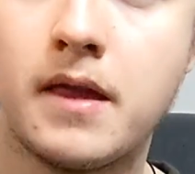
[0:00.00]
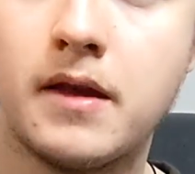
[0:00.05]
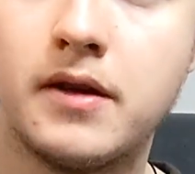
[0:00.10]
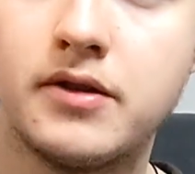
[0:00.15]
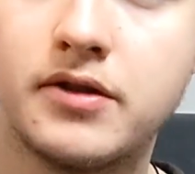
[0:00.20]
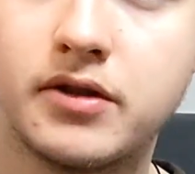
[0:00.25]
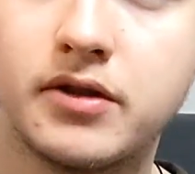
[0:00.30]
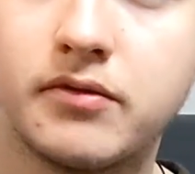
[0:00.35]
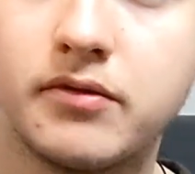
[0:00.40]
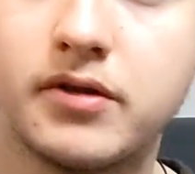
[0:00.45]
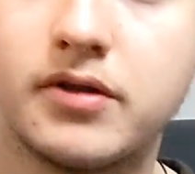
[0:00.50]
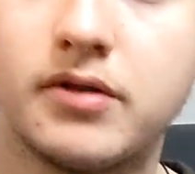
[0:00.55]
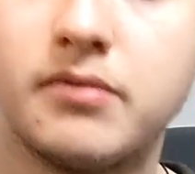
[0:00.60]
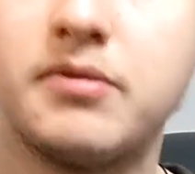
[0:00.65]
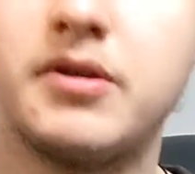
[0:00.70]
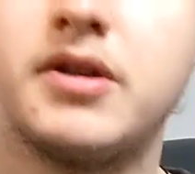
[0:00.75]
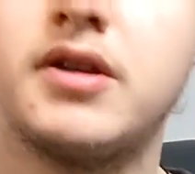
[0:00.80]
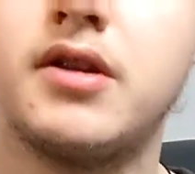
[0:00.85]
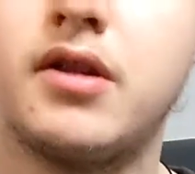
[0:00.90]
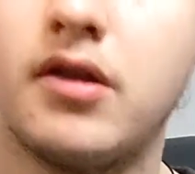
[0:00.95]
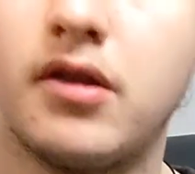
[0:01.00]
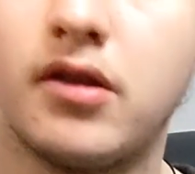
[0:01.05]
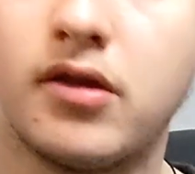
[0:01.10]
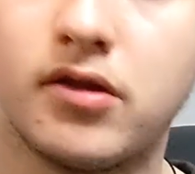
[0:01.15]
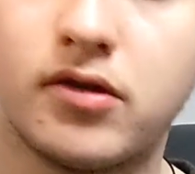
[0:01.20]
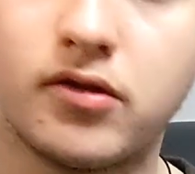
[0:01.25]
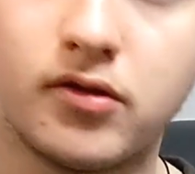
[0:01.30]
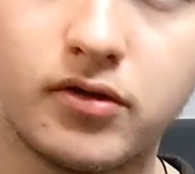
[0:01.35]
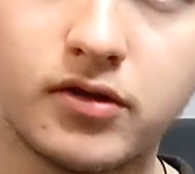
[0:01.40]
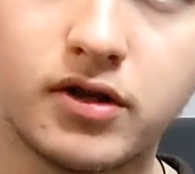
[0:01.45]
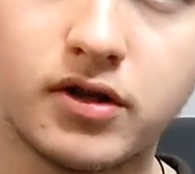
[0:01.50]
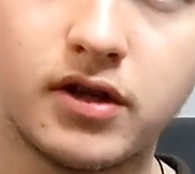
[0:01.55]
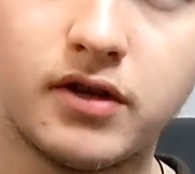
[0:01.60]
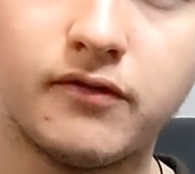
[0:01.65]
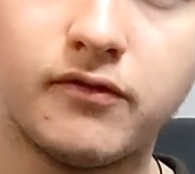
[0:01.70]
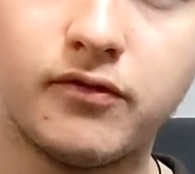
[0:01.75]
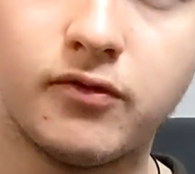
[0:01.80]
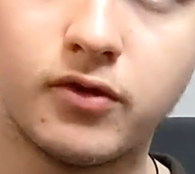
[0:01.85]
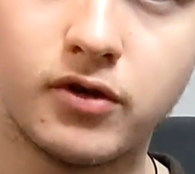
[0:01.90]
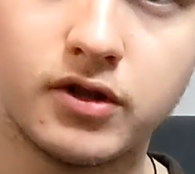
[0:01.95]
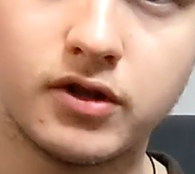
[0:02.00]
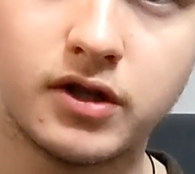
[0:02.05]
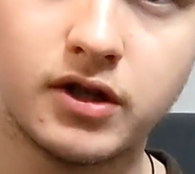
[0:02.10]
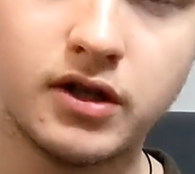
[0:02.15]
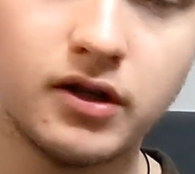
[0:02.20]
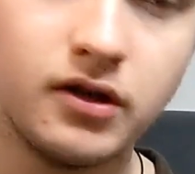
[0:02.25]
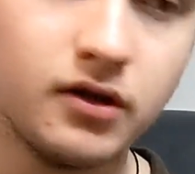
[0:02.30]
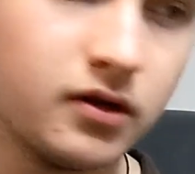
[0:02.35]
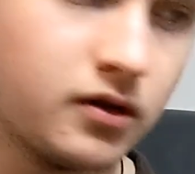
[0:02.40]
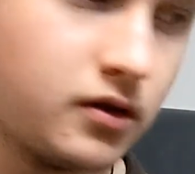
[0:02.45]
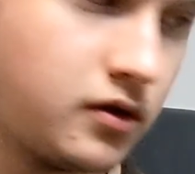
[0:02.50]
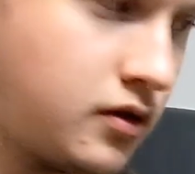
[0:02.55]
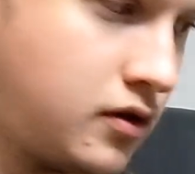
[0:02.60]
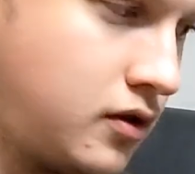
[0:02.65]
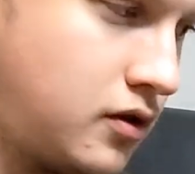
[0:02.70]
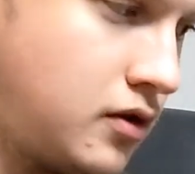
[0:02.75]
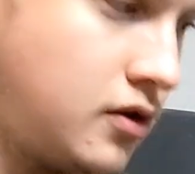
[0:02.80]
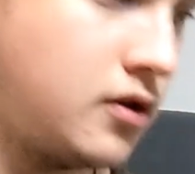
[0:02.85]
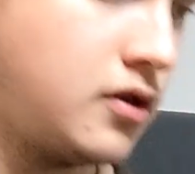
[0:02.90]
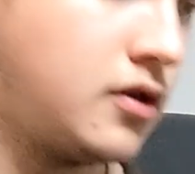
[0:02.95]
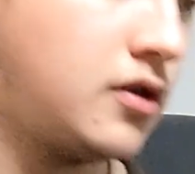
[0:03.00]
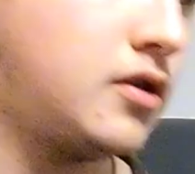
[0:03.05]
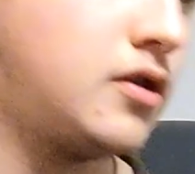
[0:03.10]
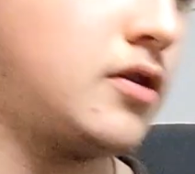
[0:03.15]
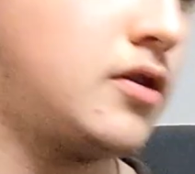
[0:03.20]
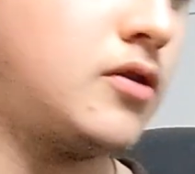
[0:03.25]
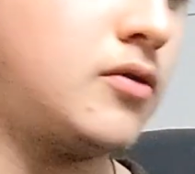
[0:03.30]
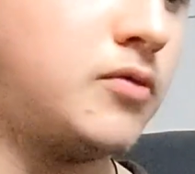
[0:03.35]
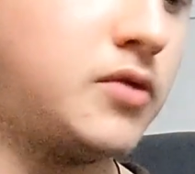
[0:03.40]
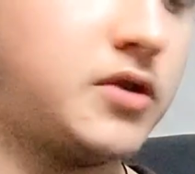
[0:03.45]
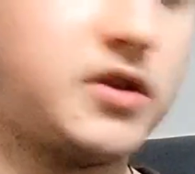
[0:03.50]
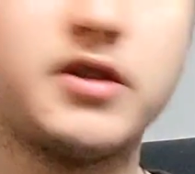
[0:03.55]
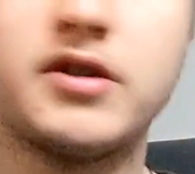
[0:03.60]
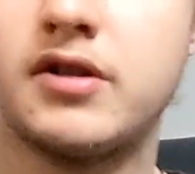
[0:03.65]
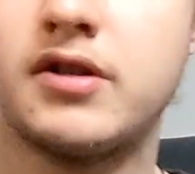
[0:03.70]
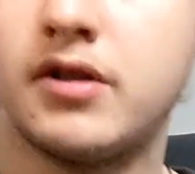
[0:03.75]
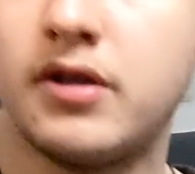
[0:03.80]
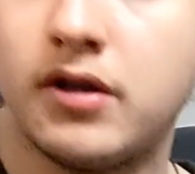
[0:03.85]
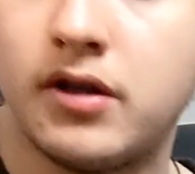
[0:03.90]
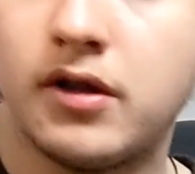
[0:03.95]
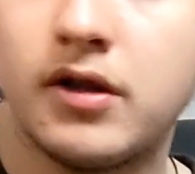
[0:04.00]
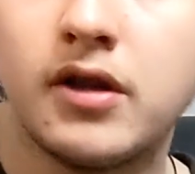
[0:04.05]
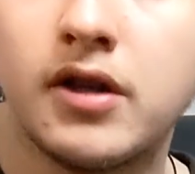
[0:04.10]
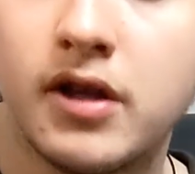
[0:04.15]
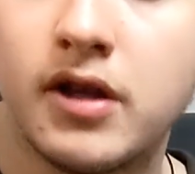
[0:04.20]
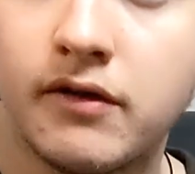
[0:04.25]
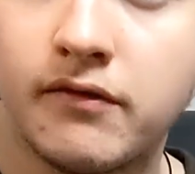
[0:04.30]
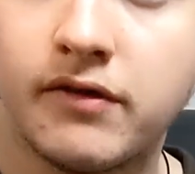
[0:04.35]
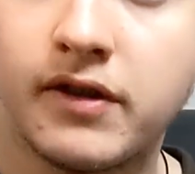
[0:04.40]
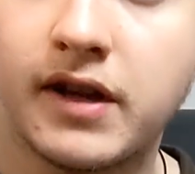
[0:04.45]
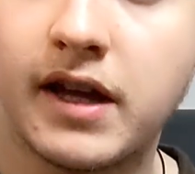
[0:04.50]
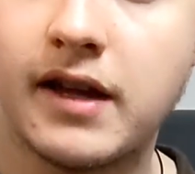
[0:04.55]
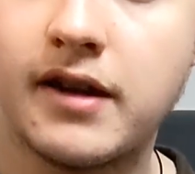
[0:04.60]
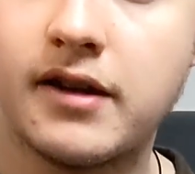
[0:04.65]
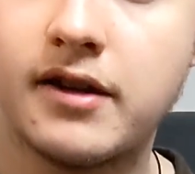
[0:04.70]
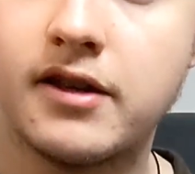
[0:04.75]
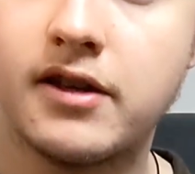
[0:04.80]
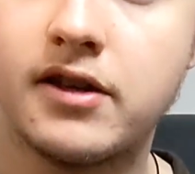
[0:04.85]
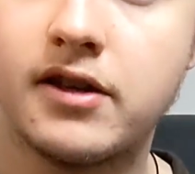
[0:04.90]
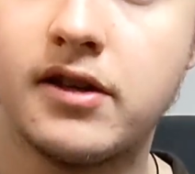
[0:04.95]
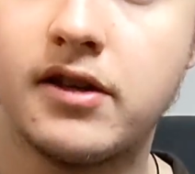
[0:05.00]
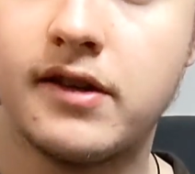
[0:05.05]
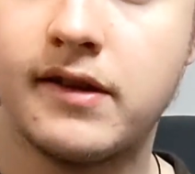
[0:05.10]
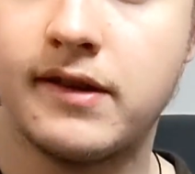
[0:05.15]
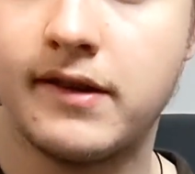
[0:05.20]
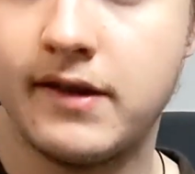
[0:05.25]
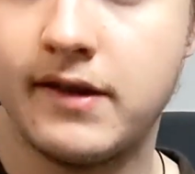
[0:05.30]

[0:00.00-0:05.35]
It's going to be 13, 14, which is E flat, E.